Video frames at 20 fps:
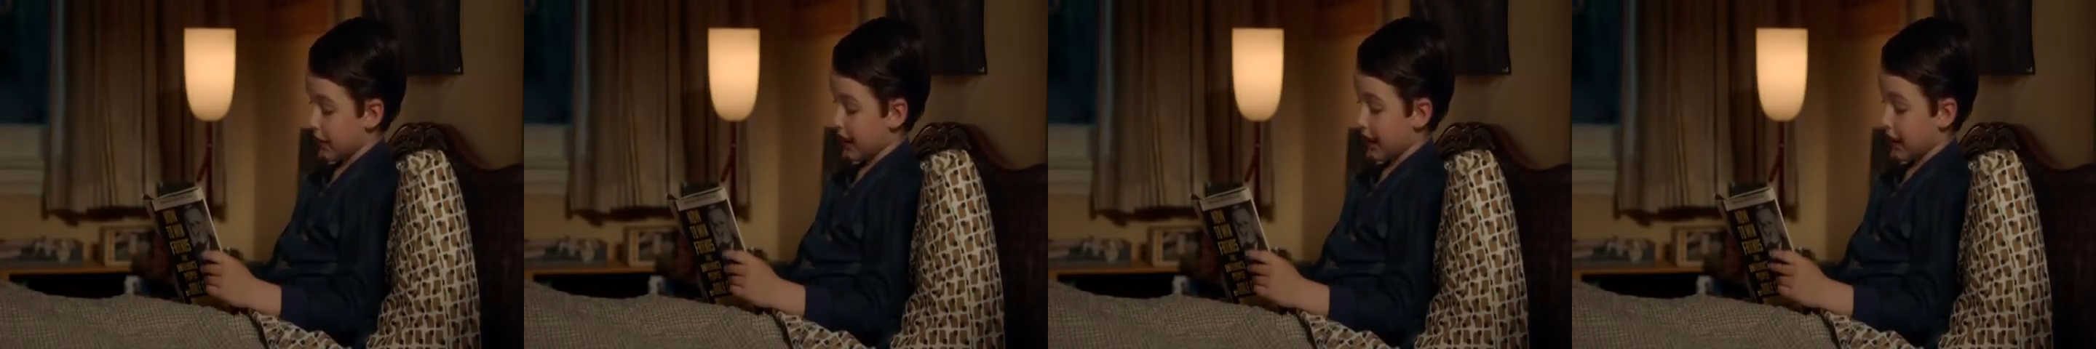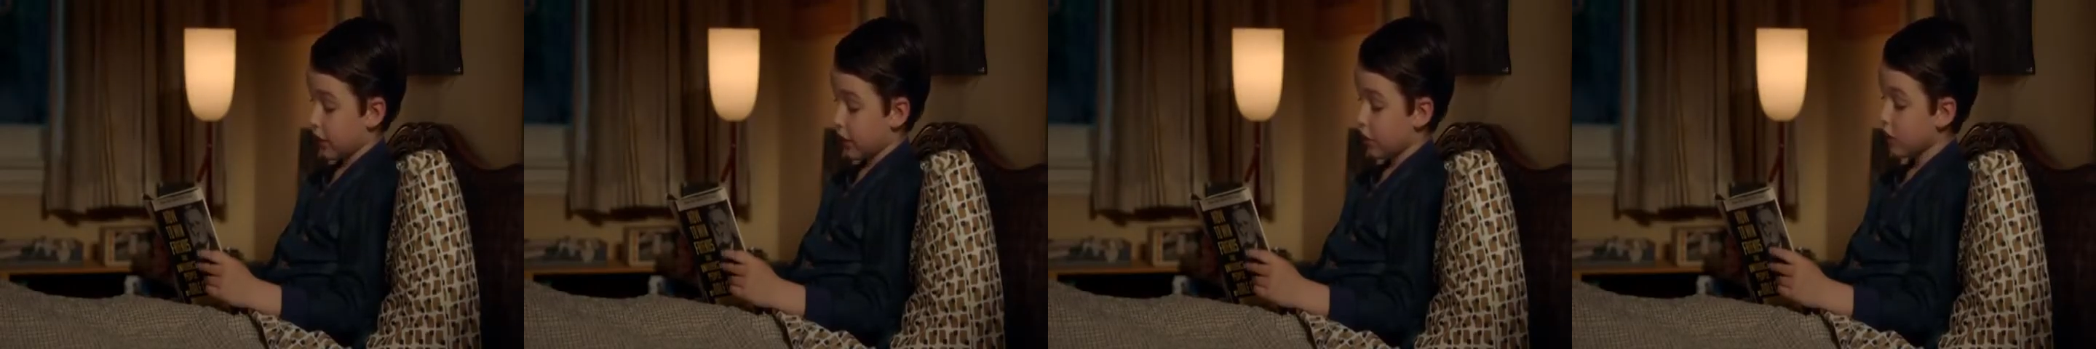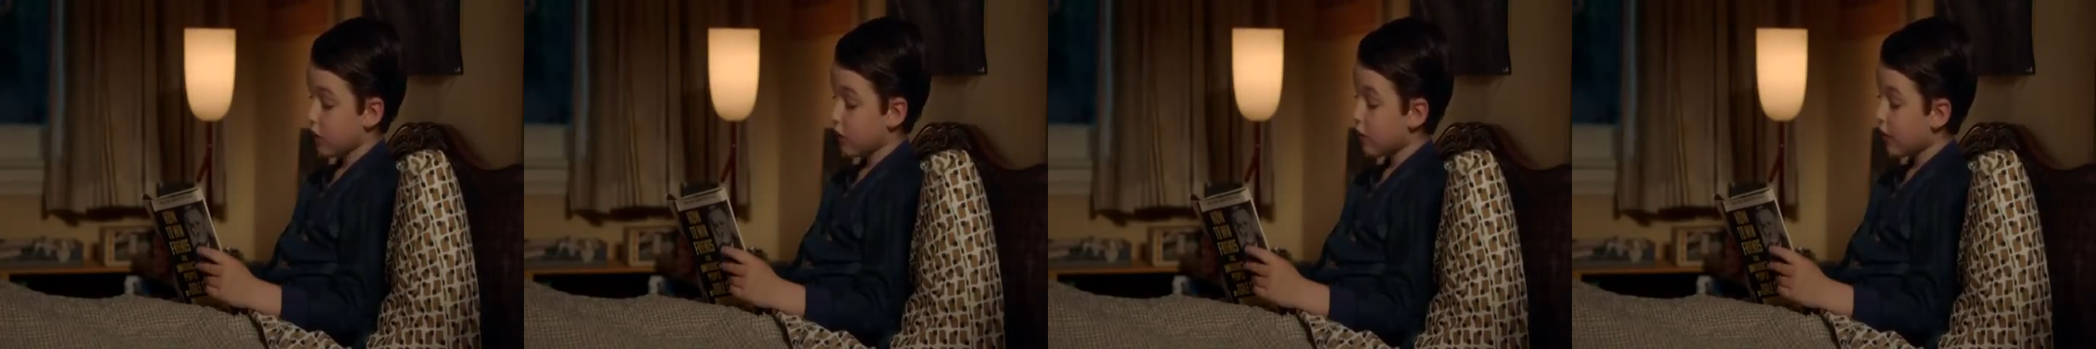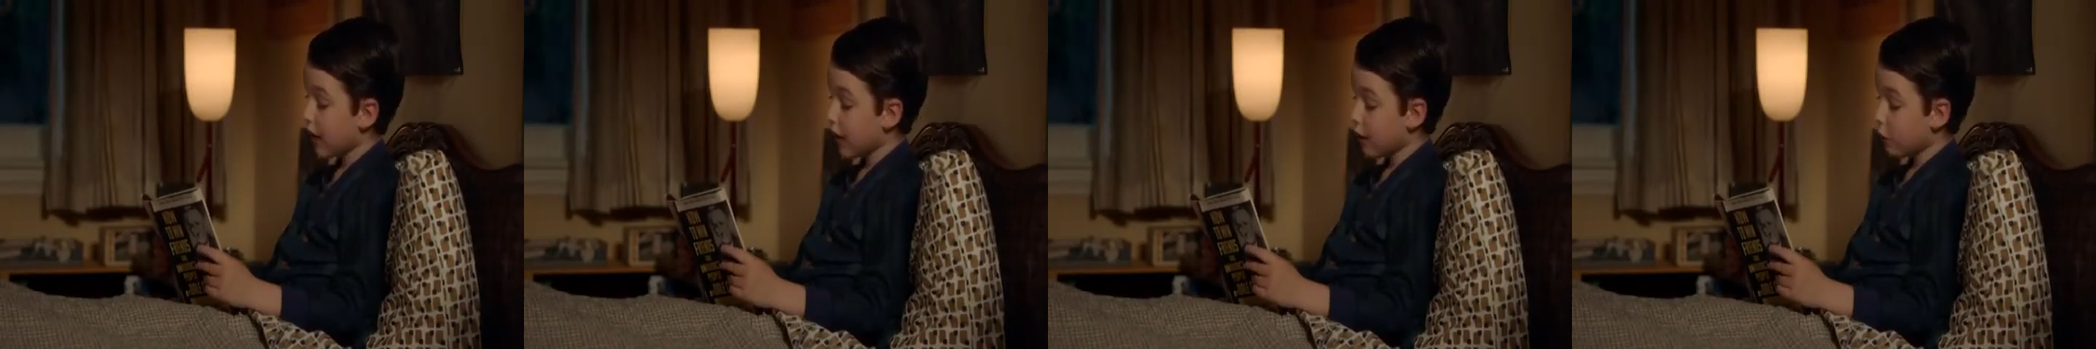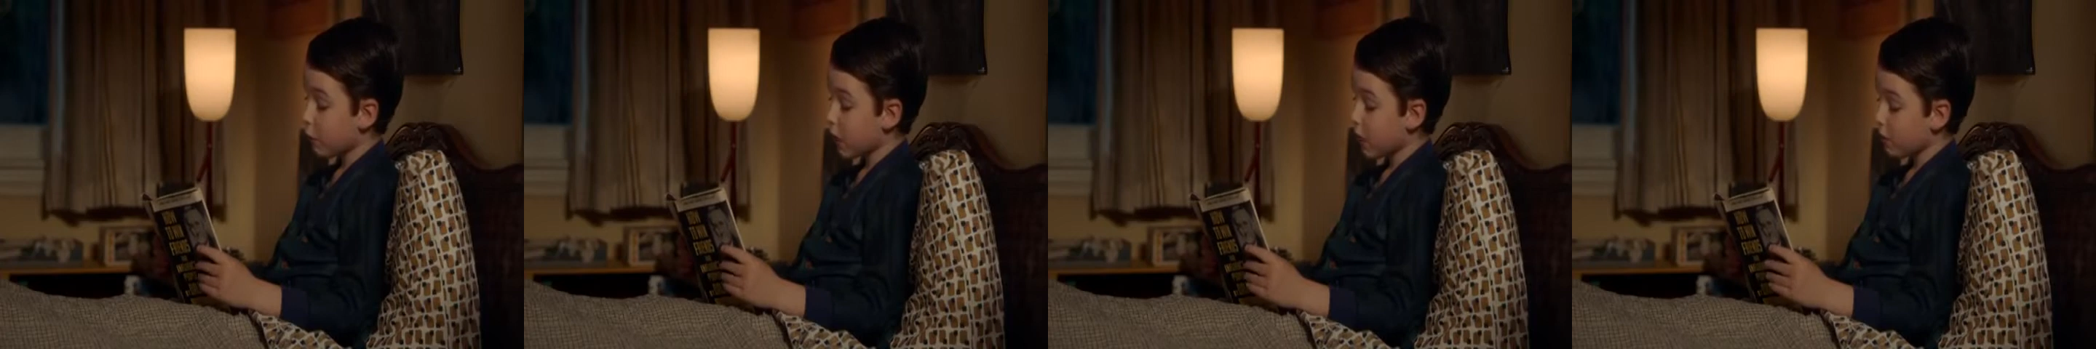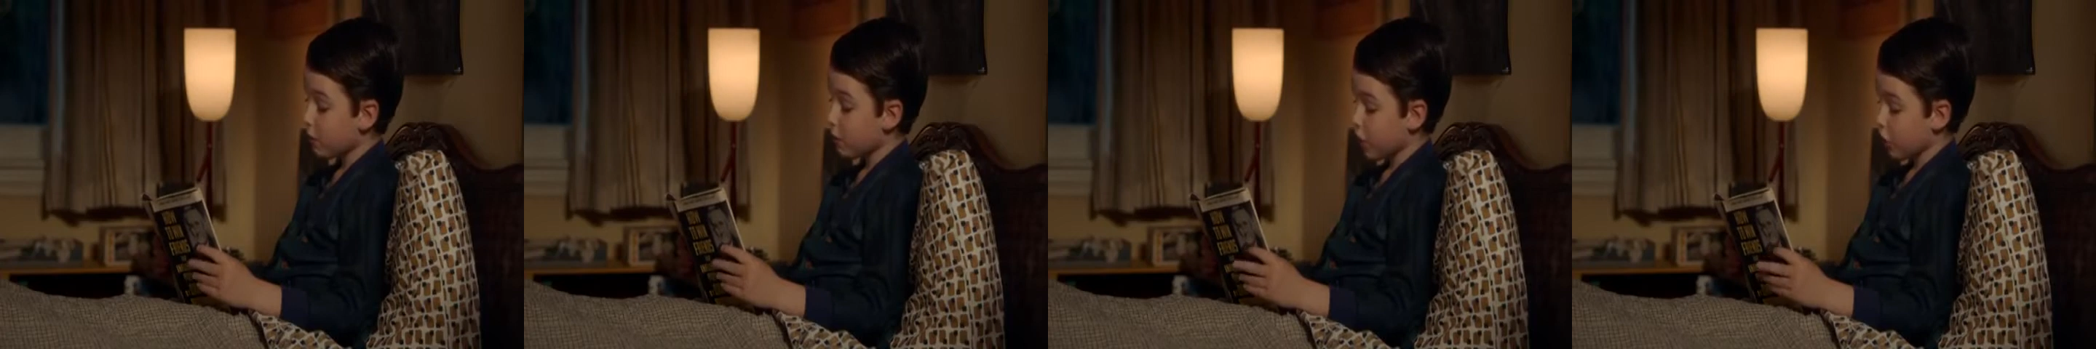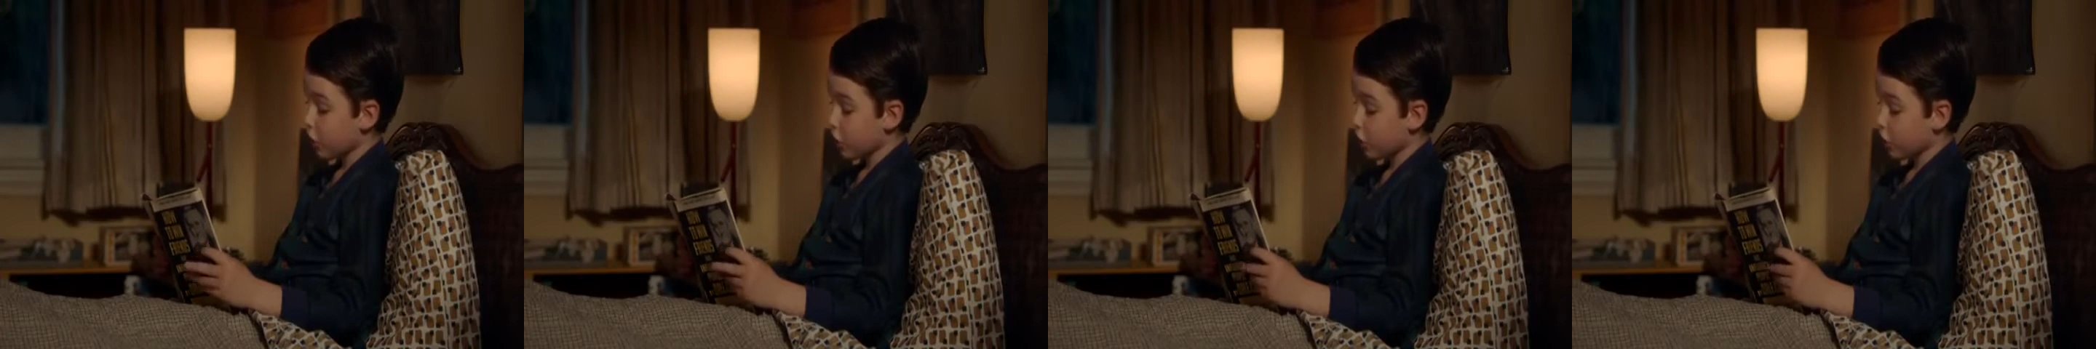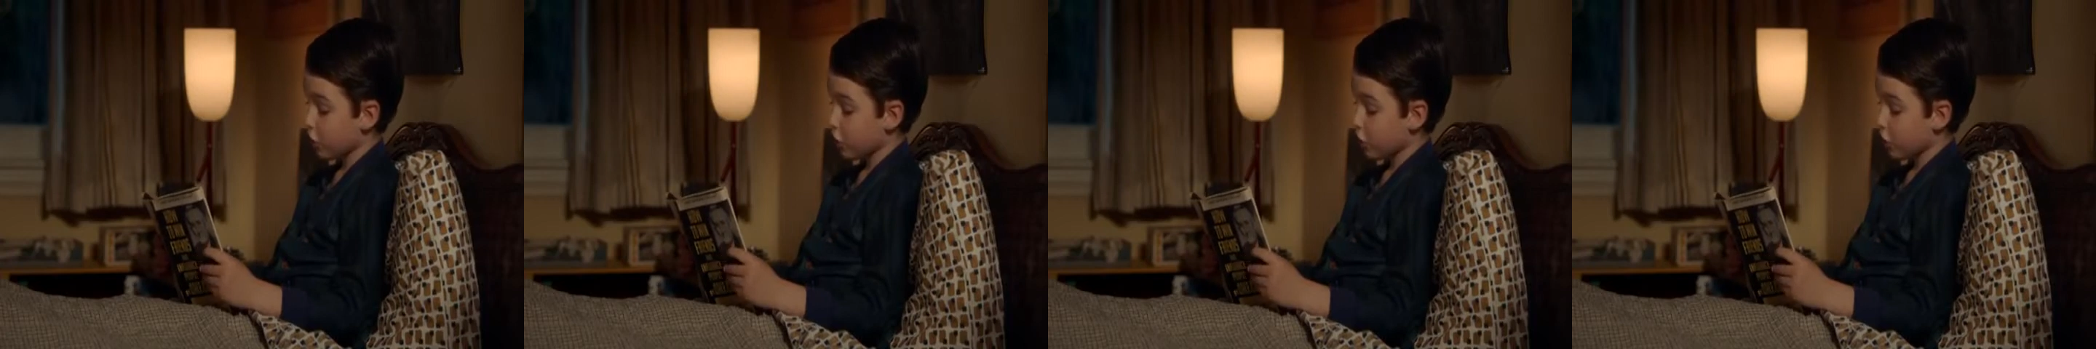I couldn't find one person